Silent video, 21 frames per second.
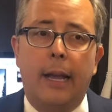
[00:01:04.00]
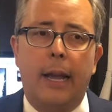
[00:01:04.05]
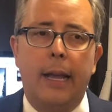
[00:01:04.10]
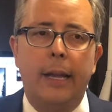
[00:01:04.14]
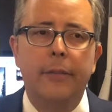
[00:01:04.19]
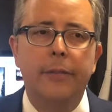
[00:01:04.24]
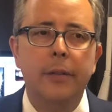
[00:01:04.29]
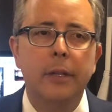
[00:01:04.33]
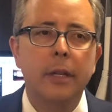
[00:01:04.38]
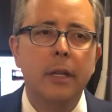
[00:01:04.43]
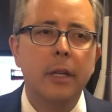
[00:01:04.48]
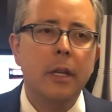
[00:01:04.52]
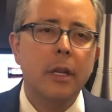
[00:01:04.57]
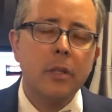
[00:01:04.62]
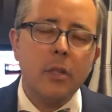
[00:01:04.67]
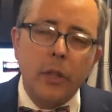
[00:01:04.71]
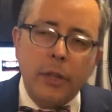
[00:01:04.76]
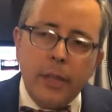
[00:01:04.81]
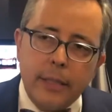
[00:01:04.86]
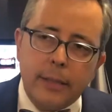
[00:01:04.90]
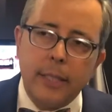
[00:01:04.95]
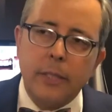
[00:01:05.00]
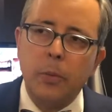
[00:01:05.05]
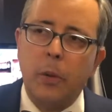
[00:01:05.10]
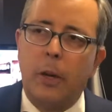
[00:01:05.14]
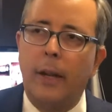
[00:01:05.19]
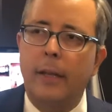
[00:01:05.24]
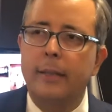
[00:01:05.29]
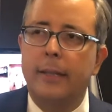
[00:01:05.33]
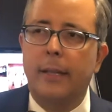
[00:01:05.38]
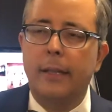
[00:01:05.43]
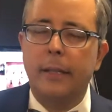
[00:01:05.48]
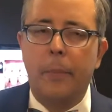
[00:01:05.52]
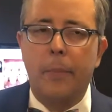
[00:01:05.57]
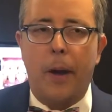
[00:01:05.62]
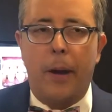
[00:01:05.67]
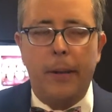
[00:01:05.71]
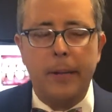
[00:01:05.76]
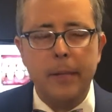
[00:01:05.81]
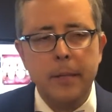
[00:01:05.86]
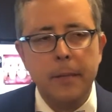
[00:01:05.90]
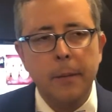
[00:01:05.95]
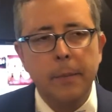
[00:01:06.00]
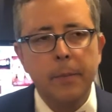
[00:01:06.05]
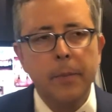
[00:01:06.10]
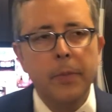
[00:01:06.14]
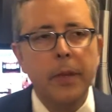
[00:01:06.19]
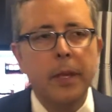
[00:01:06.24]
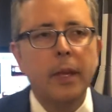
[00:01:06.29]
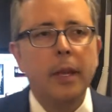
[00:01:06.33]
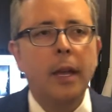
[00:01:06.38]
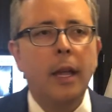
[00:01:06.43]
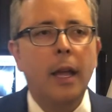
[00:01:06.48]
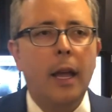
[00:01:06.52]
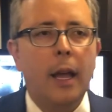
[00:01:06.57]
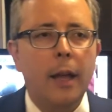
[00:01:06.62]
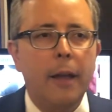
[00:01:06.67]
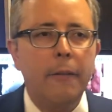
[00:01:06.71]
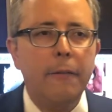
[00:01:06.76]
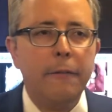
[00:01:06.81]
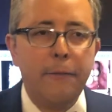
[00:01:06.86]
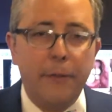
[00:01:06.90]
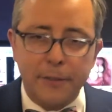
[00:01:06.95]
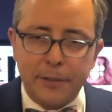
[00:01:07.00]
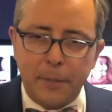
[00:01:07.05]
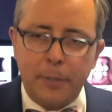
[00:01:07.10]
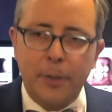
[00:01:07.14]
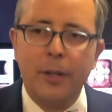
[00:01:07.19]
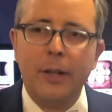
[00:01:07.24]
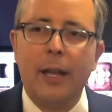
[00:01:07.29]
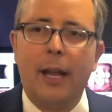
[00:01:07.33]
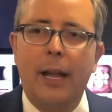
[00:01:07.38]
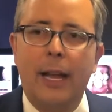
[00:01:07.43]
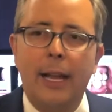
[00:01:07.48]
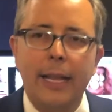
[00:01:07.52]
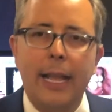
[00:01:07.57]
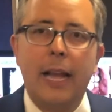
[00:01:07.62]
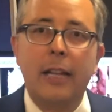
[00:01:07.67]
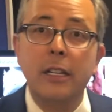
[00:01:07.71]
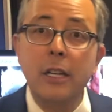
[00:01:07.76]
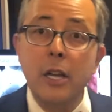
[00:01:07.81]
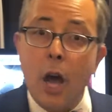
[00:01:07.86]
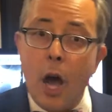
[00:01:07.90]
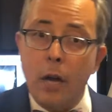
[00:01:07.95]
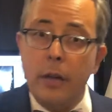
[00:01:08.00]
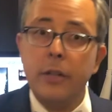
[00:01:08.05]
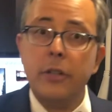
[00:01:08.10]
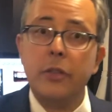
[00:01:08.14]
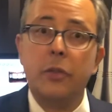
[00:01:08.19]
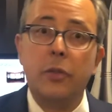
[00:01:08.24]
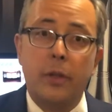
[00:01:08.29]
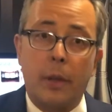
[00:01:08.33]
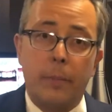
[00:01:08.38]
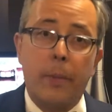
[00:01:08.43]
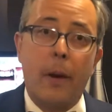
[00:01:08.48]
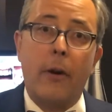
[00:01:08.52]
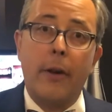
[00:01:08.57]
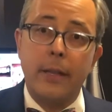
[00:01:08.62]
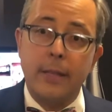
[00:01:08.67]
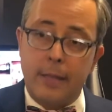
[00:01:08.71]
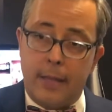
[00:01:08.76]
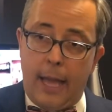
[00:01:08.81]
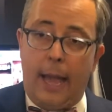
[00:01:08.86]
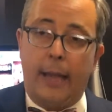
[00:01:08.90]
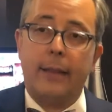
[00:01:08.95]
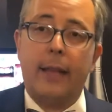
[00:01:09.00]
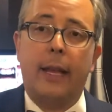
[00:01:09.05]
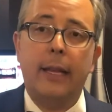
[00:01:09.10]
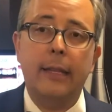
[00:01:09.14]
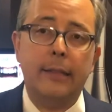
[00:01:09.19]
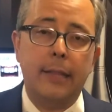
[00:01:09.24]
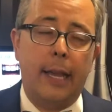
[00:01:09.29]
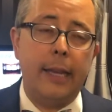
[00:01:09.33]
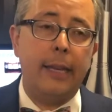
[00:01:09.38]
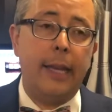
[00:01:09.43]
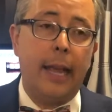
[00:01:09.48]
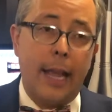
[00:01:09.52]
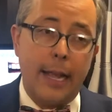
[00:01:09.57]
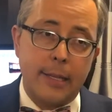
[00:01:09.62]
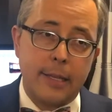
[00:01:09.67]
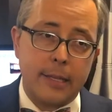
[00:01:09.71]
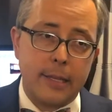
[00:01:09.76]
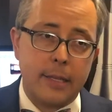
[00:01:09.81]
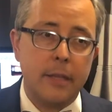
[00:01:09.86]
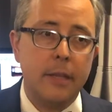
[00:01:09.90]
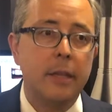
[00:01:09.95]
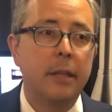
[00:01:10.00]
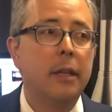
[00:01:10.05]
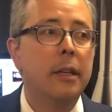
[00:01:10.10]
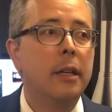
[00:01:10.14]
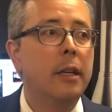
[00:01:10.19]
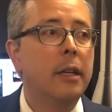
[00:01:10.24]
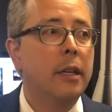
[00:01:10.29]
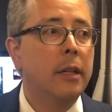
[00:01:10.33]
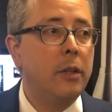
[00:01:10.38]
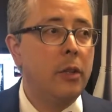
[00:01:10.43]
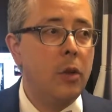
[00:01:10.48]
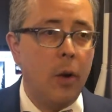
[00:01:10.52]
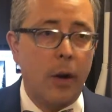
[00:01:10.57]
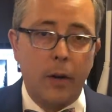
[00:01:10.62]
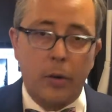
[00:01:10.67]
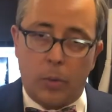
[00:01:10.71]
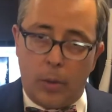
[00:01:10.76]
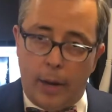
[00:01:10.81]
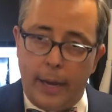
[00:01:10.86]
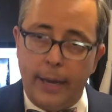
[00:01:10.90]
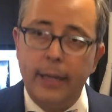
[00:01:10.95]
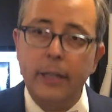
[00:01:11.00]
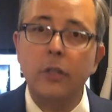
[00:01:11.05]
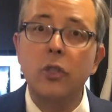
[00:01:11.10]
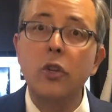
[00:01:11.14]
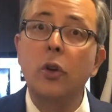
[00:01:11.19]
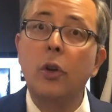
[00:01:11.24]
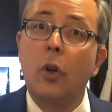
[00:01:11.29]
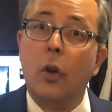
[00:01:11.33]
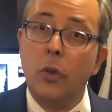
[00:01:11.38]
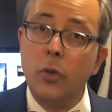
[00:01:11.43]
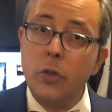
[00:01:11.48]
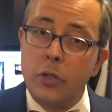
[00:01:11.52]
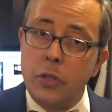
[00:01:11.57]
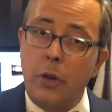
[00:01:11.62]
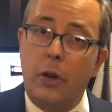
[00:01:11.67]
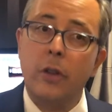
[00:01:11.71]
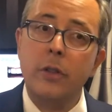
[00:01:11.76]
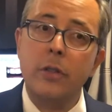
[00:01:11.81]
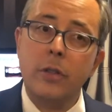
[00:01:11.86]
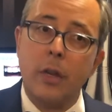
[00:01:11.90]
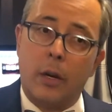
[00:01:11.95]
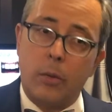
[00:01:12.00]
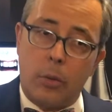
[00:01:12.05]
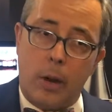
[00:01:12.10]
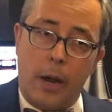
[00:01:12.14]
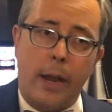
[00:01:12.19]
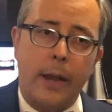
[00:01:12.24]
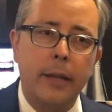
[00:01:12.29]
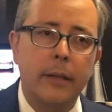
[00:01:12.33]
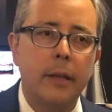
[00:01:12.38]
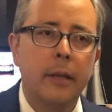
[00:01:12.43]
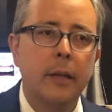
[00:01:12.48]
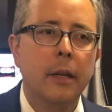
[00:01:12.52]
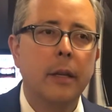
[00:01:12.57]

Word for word: life. So this is what I tell the parents. First of all, I acknowledge to the parents that. I say, yes, you are right, your concerns are right,